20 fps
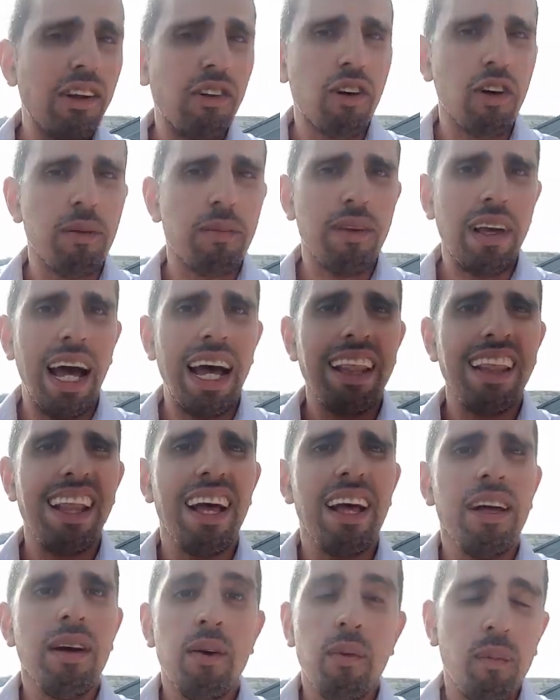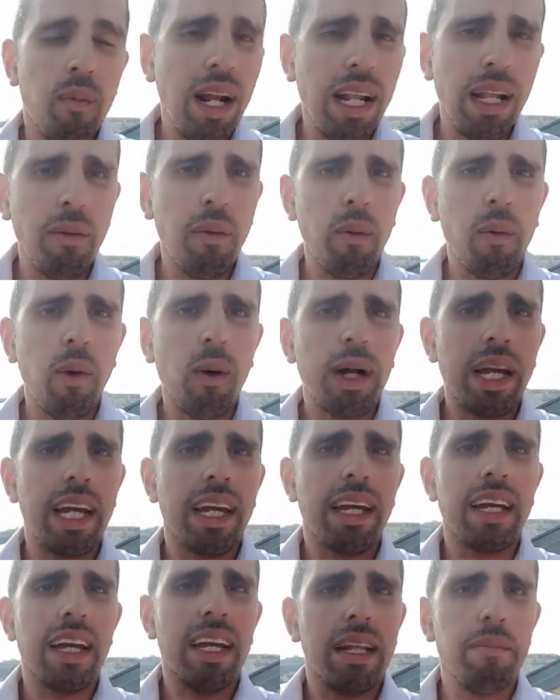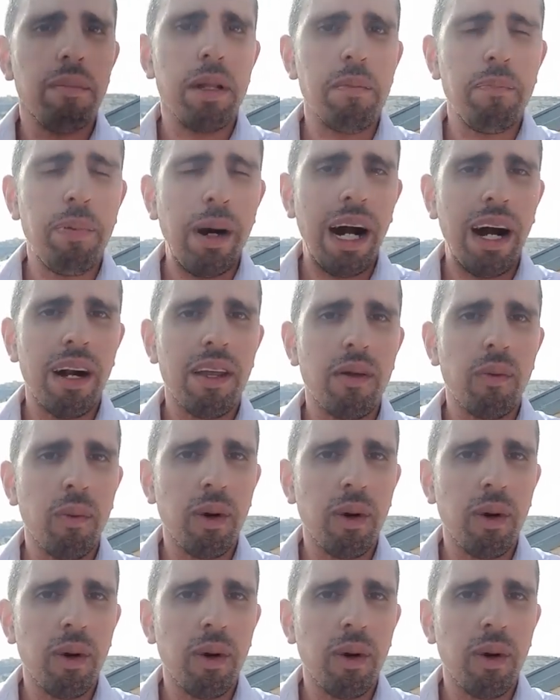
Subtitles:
groups. And when they were walking in the Midbar,